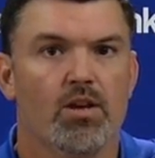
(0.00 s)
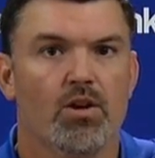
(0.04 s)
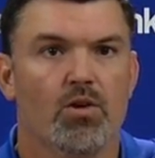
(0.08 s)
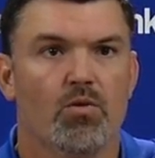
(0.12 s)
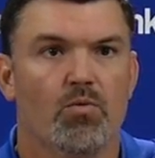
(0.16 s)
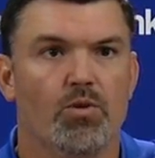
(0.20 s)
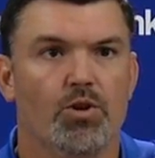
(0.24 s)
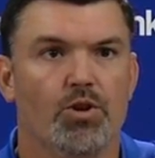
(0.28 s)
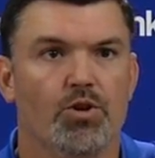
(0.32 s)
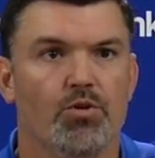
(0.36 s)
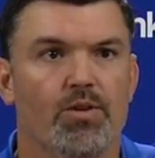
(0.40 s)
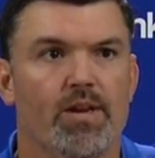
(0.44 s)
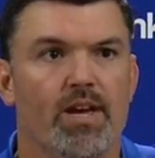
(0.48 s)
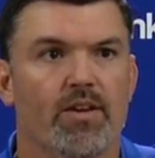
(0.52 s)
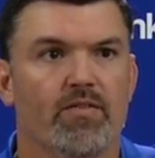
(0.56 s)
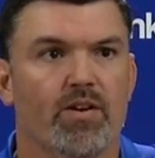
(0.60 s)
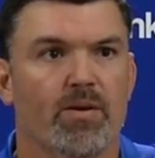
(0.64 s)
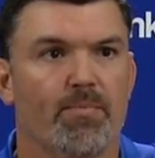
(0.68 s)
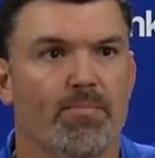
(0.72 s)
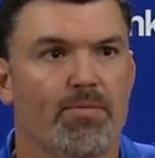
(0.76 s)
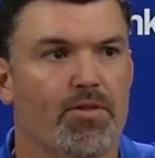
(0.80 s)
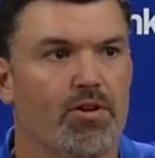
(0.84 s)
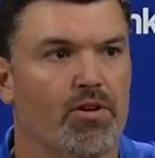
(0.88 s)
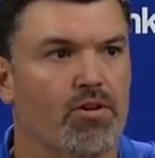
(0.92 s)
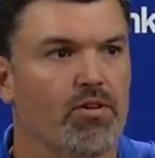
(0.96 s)
when you give
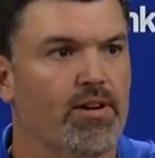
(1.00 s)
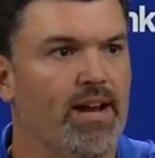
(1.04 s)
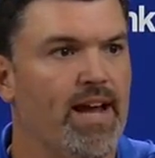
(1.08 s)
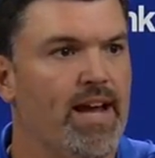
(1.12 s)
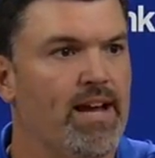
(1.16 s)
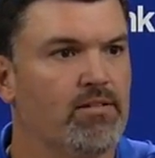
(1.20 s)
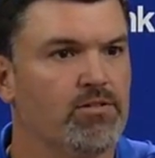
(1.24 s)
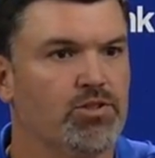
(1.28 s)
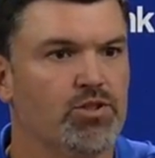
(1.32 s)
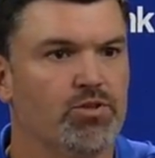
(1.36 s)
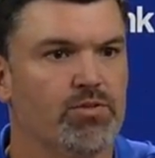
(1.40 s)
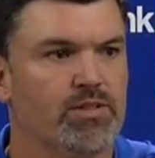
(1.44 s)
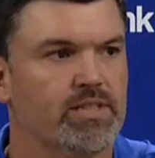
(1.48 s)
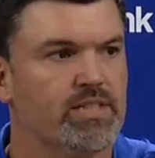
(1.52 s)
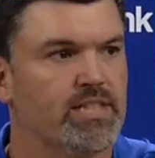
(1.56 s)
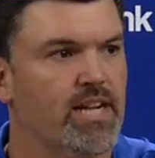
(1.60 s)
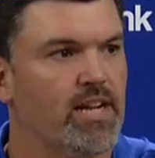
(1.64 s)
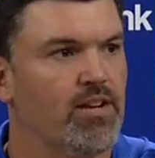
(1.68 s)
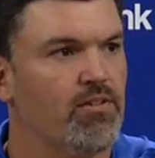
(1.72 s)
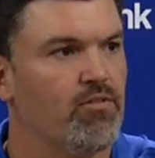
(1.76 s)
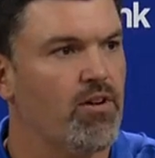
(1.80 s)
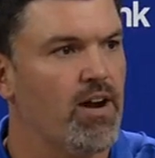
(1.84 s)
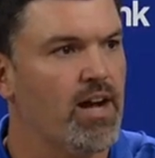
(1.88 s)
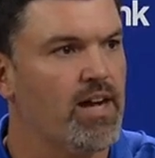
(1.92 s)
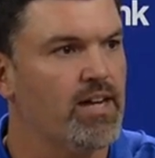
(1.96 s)
up third downs, you
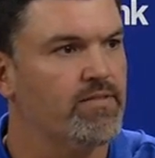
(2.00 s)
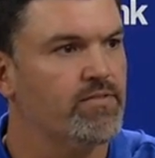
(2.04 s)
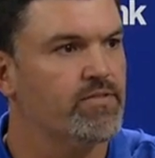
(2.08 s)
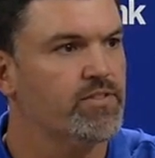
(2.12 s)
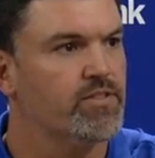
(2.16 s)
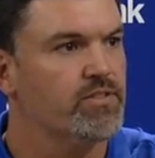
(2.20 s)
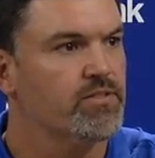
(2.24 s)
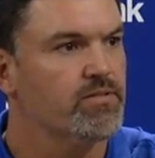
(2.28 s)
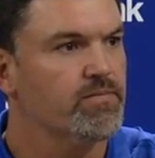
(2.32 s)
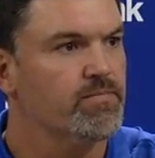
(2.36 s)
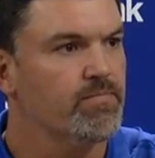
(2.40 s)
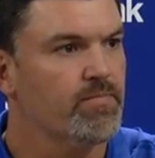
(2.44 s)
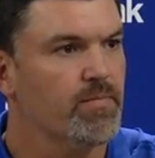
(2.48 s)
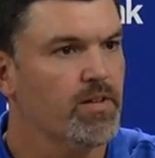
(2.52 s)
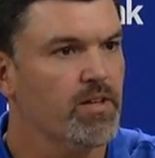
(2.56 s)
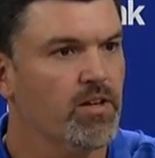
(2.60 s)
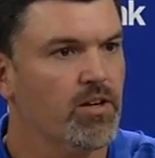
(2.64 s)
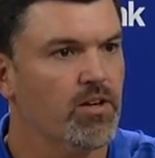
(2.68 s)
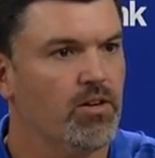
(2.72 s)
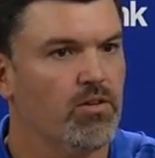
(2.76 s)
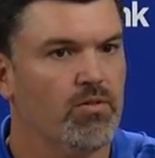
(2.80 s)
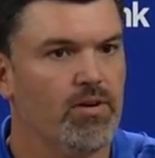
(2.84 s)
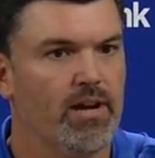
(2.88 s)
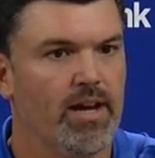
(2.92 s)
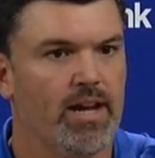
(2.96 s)
extend drives,
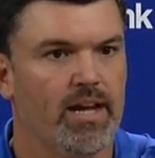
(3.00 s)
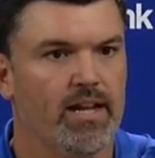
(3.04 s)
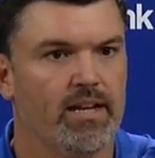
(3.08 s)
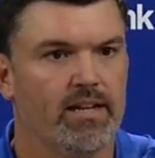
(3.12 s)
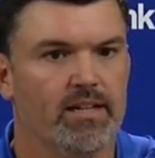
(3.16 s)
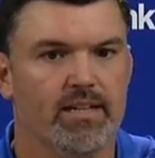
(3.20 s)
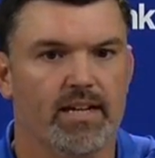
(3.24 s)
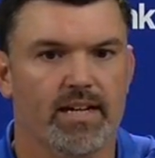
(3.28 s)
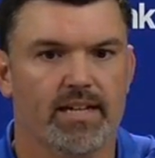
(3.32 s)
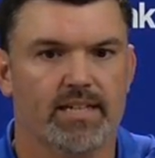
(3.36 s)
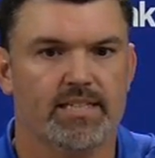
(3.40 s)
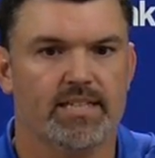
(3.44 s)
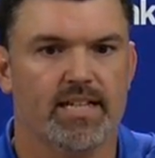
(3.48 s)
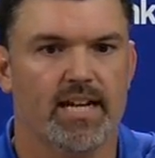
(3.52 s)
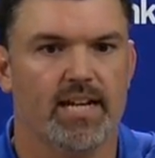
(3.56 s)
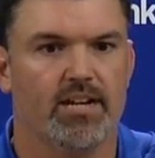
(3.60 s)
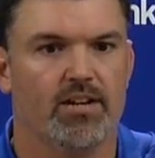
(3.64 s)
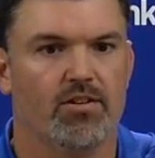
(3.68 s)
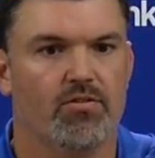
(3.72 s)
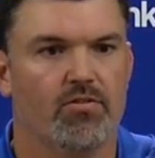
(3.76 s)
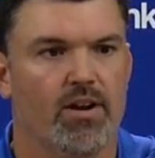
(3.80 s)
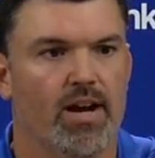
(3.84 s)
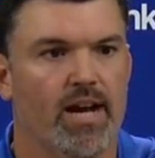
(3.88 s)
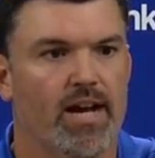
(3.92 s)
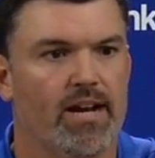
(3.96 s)
and
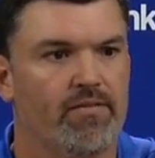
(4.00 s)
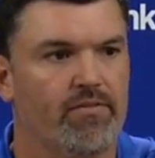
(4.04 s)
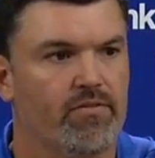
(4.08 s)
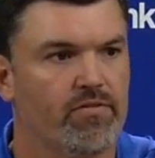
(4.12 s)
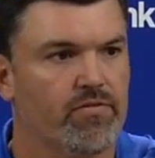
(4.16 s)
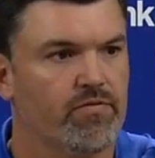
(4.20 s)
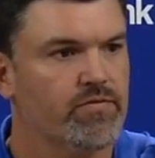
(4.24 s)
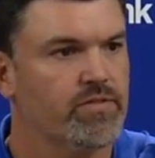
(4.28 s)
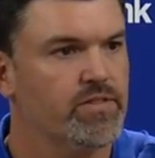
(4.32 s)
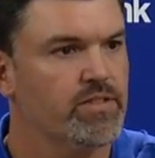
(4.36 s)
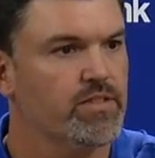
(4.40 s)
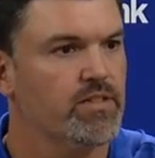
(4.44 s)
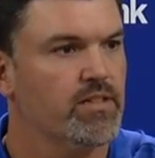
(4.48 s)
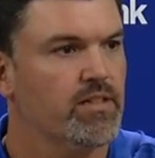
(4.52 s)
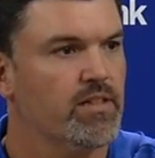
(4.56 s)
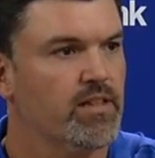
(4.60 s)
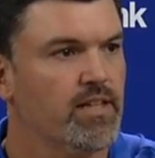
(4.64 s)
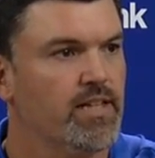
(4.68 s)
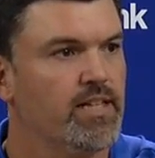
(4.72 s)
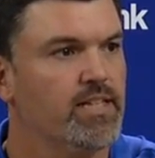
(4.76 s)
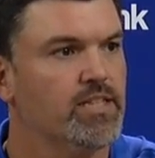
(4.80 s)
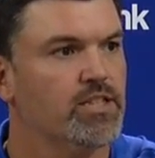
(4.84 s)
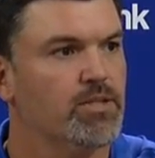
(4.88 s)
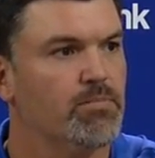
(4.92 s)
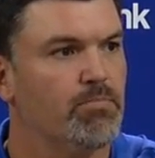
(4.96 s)
extended drives
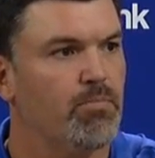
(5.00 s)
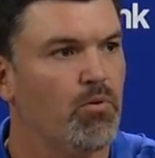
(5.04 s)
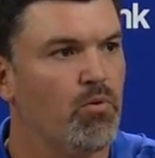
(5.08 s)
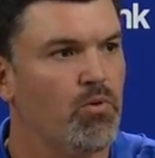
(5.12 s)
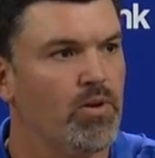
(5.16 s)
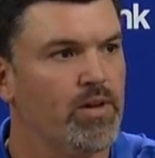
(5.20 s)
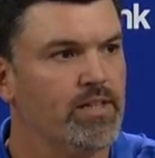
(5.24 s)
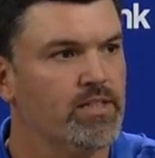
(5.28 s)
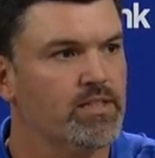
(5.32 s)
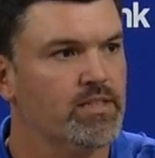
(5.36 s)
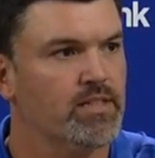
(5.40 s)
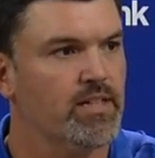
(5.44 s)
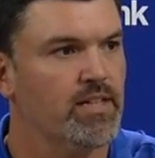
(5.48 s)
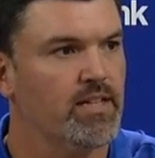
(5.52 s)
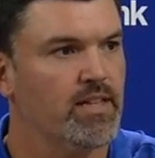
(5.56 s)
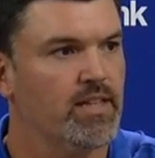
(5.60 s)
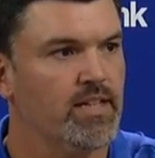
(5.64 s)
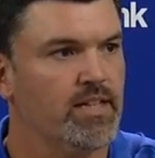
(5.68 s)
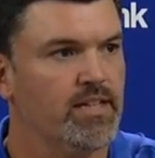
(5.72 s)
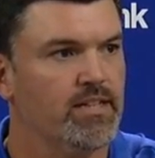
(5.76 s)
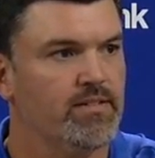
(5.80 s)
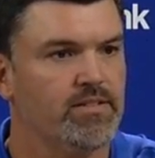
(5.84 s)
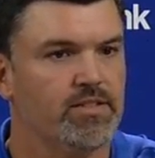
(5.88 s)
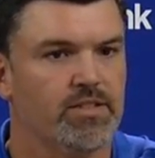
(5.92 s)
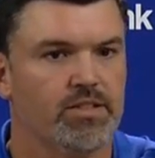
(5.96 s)
leads to points. It
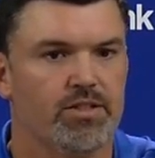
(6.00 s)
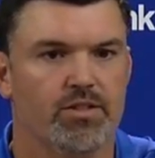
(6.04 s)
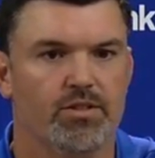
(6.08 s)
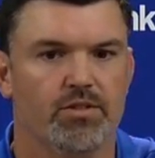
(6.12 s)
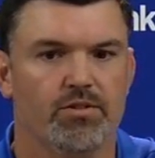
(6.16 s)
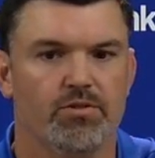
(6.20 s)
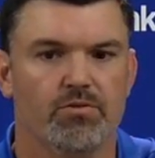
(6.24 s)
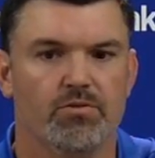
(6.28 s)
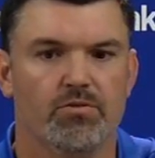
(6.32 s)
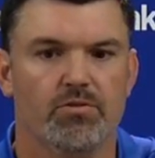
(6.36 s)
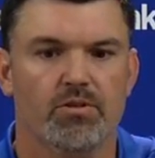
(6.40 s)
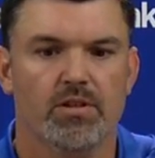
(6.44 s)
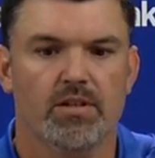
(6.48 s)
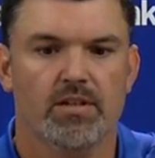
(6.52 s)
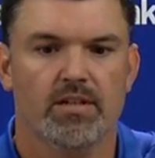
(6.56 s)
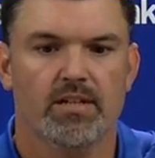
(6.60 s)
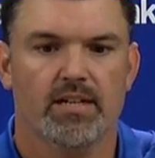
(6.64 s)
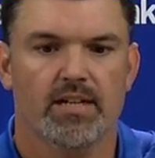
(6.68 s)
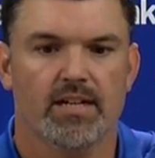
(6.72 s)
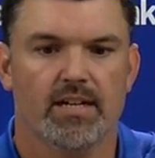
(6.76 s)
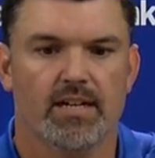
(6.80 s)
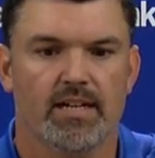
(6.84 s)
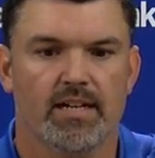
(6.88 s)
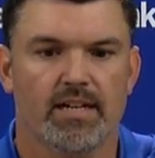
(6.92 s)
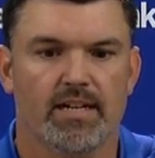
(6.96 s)
leads to
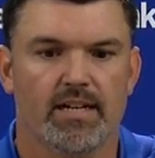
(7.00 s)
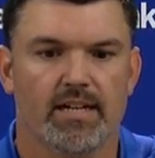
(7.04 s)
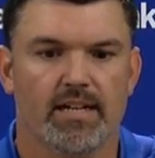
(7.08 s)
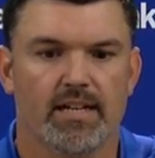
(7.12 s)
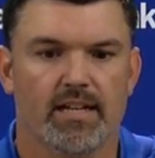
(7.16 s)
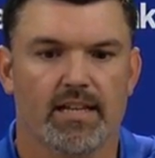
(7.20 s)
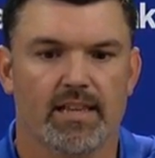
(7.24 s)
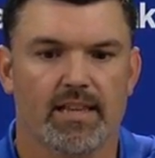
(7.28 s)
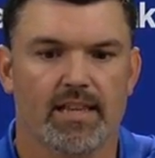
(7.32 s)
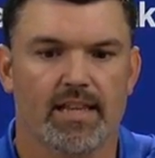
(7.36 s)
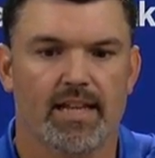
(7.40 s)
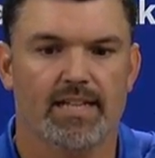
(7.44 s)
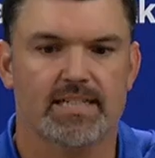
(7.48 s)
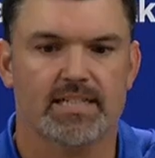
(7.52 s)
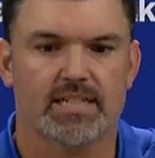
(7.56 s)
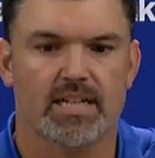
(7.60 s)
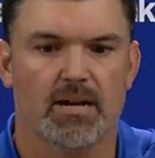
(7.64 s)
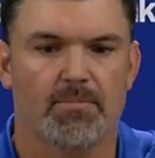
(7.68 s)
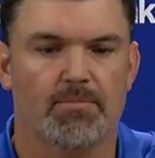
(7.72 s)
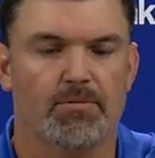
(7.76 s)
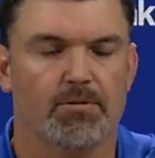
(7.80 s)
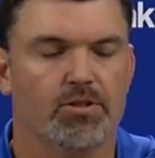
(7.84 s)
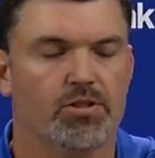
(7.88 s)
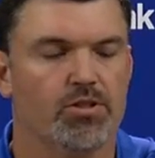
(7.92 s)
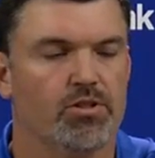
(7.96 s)
less
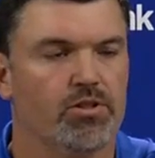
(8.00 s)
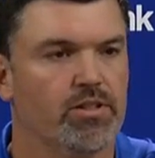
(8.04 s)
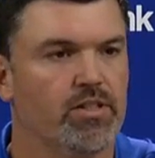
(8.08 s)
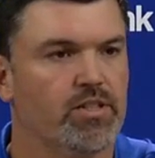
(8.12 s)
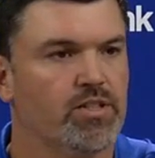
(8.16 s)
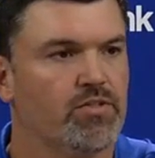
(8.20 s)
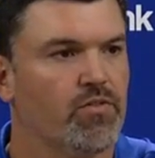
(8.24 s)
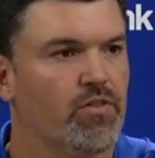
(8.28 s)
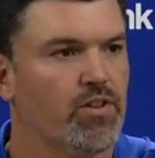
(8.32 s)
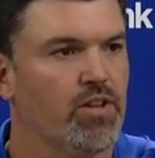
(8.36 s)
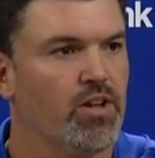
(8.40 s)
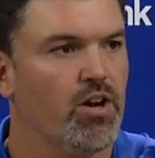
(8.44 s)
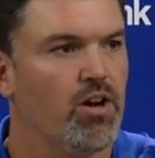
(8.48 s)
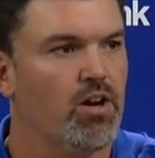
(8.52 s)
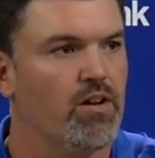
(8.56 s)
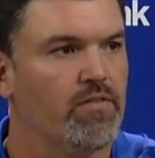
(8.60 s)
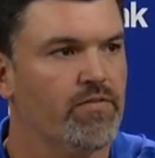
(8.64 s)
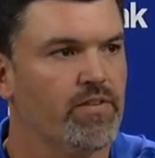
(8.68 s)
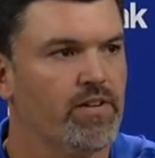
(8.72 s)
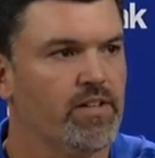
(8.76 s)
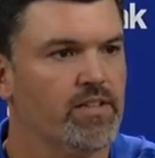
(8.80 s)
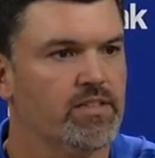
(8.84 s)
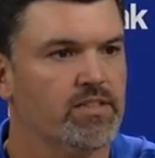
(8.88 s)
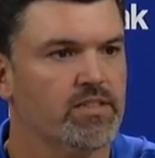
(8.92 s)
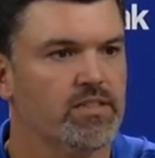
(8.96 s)
opportunities for the
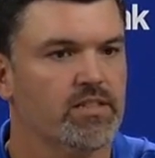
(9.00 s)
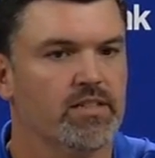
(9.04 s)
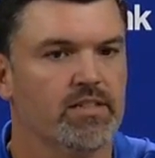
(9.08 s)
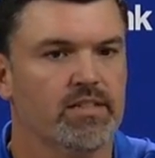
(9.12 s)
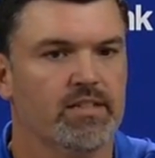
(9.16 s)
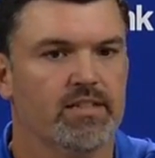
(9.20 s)
offense.